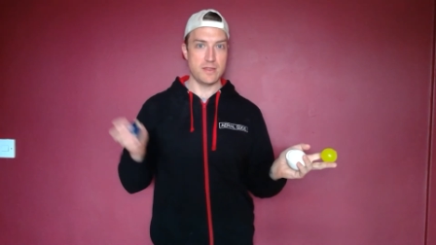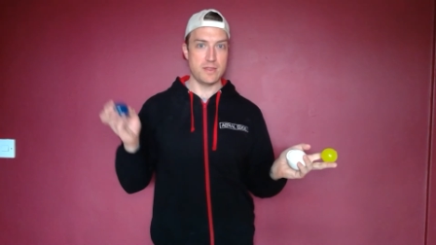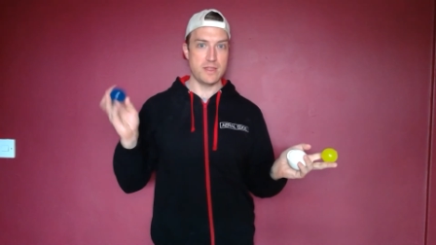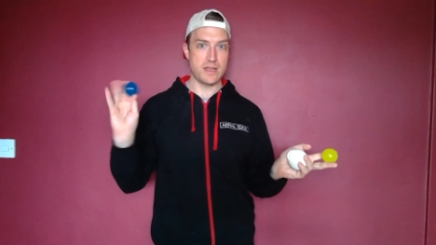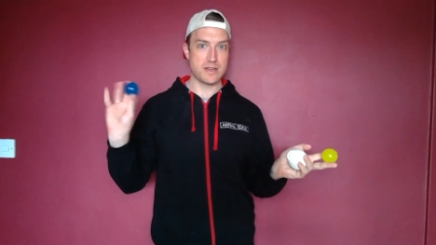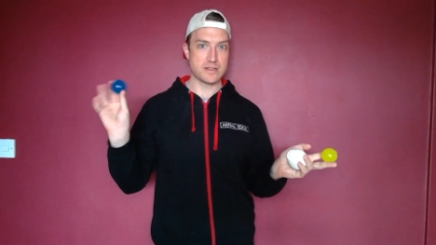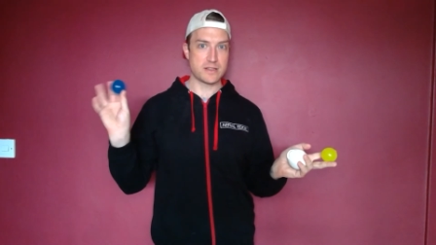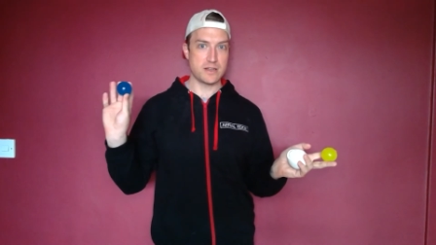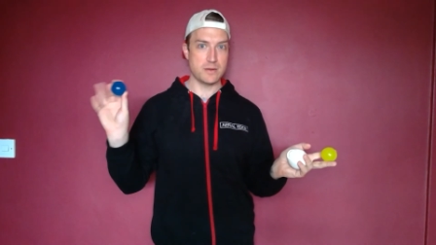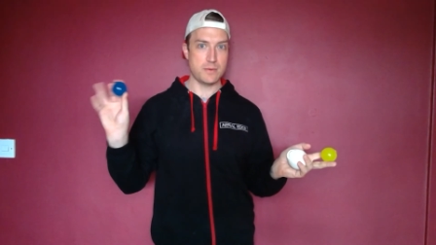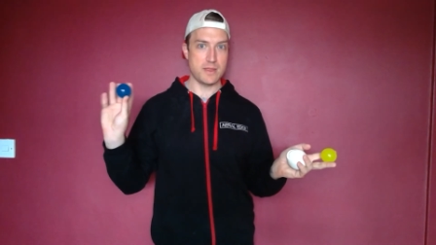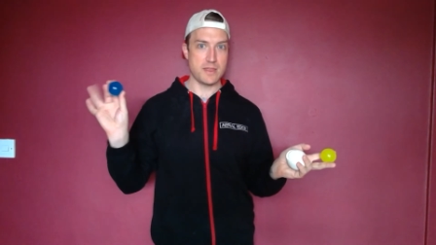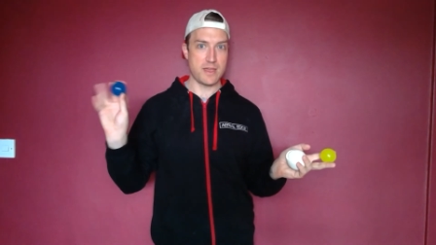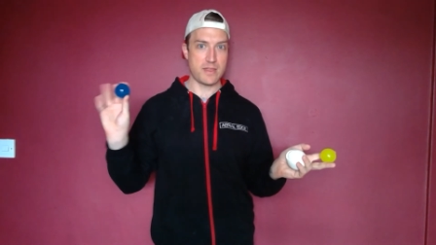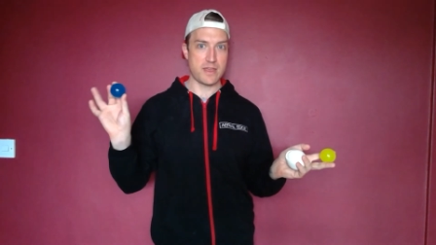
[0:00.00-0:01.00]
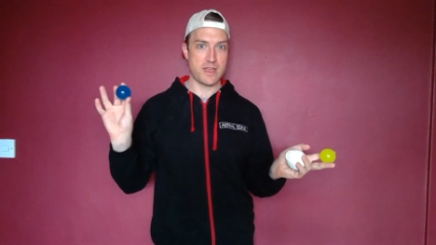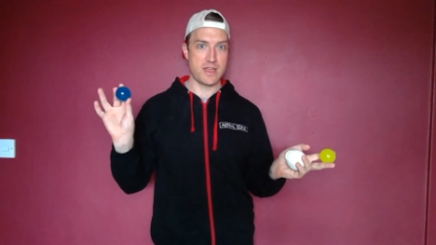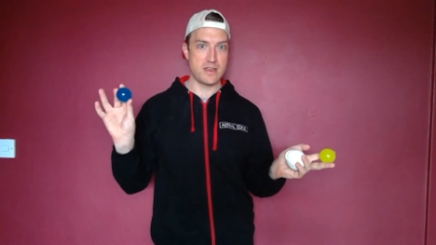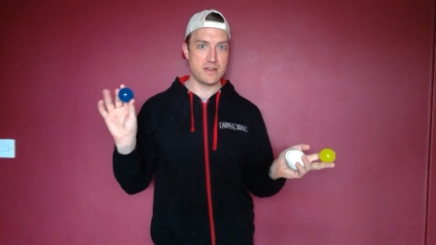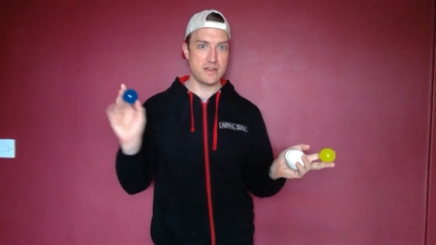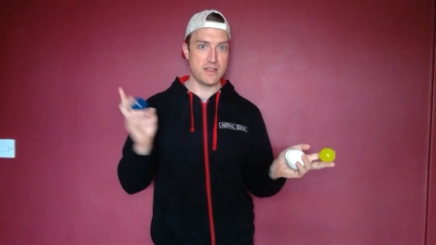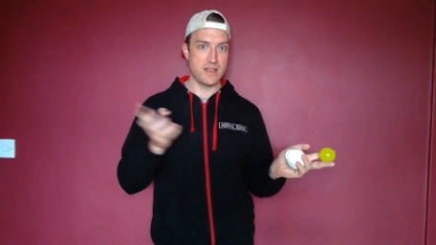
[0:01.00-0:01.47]
Then it's going to be the other
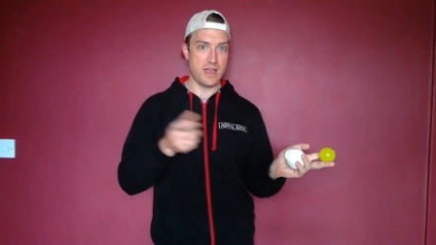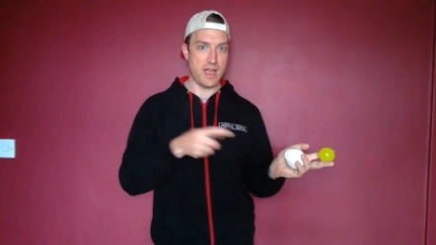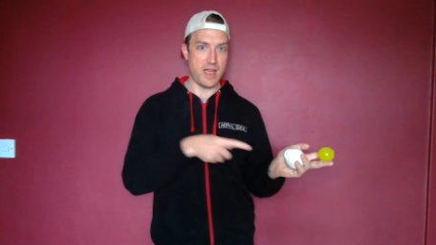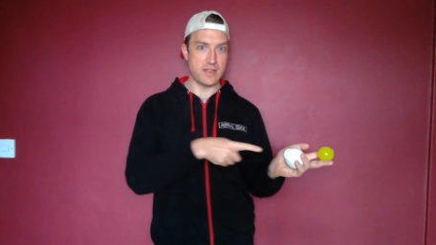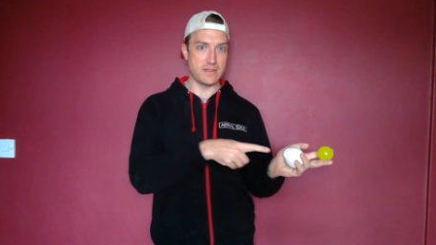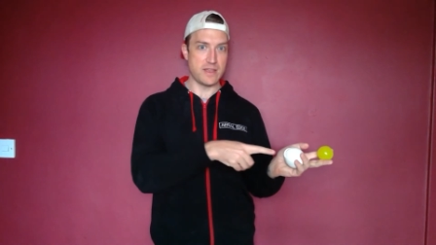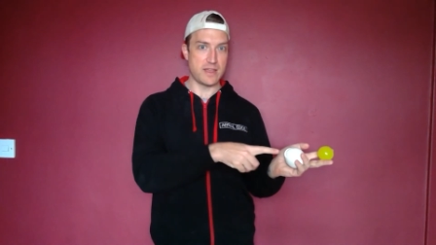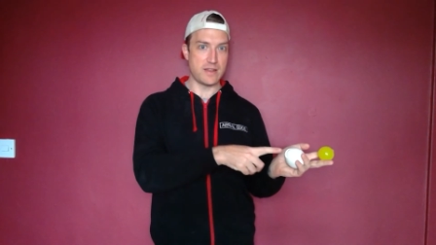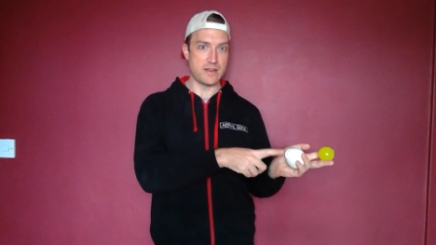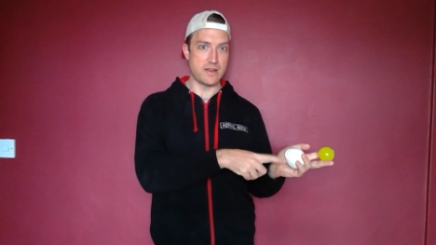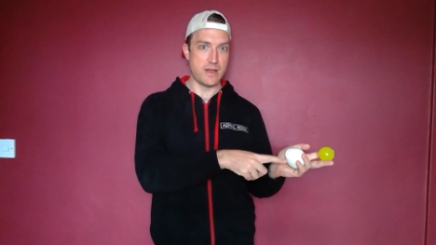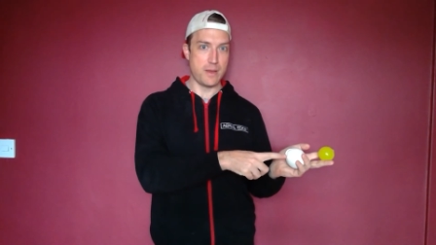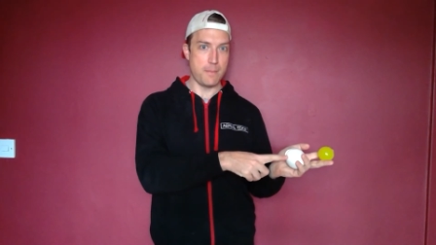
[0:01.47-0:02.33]
hand, and then